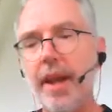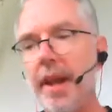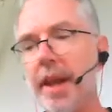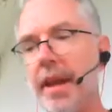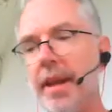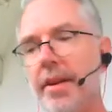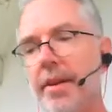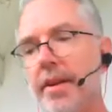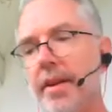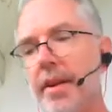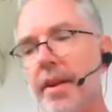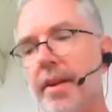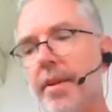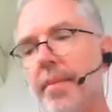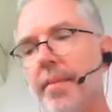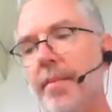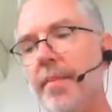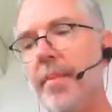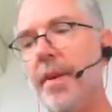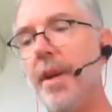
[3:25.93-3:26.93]
And
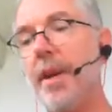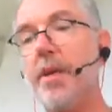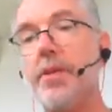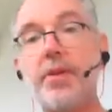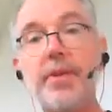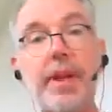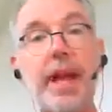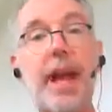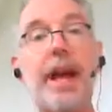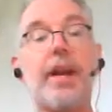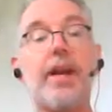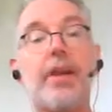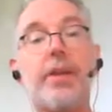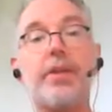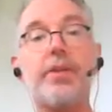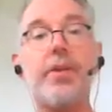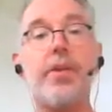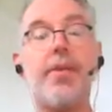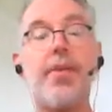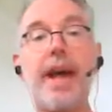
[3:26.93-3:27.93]
um, so, yeah,
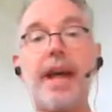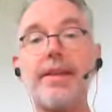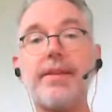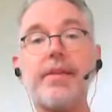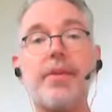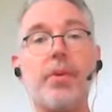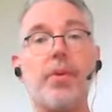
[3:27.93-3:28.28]
so that's